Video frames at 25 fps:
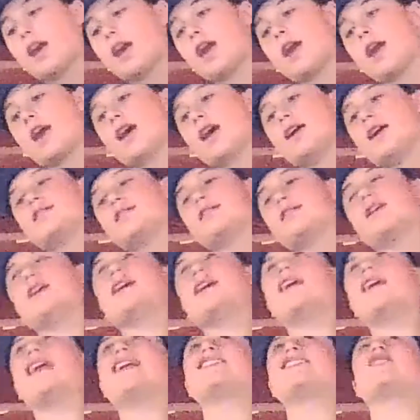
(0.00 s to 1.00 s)
And
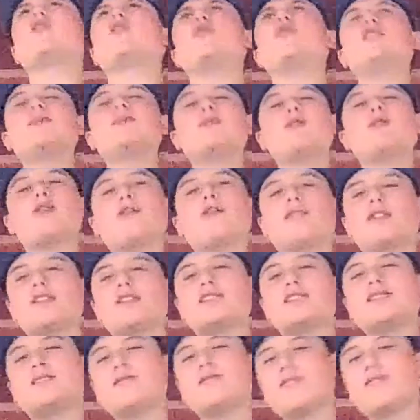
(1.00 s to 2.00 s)
it's going to be
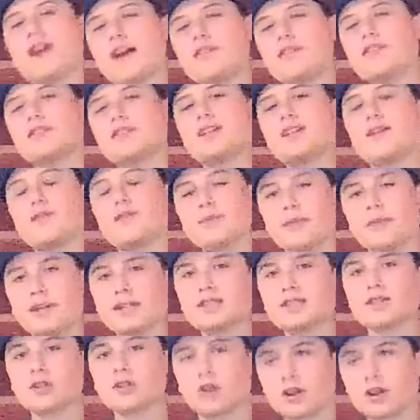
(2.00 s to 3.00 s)
roughly 5 to 7
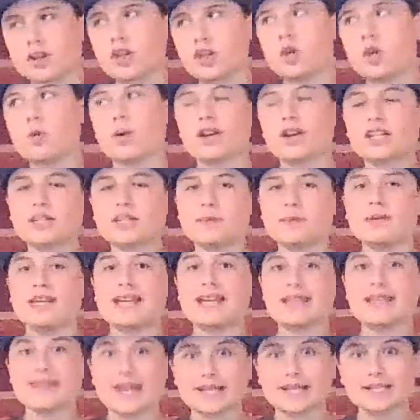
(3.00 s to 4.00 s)
minutes long. You want it to
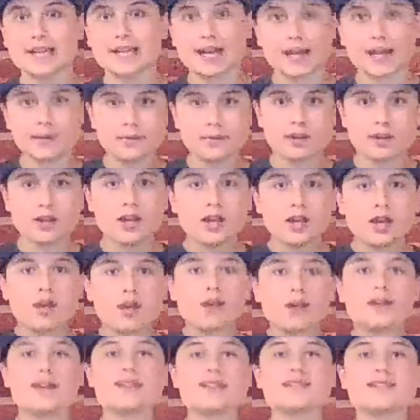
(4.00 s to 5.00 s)
be in that time
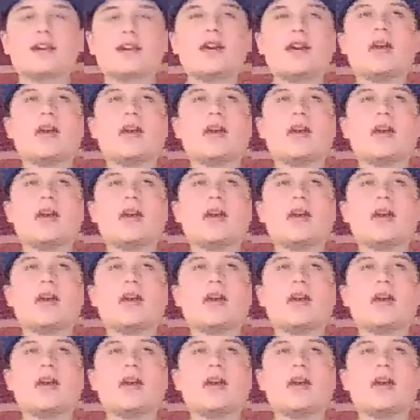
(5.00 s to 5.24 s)
because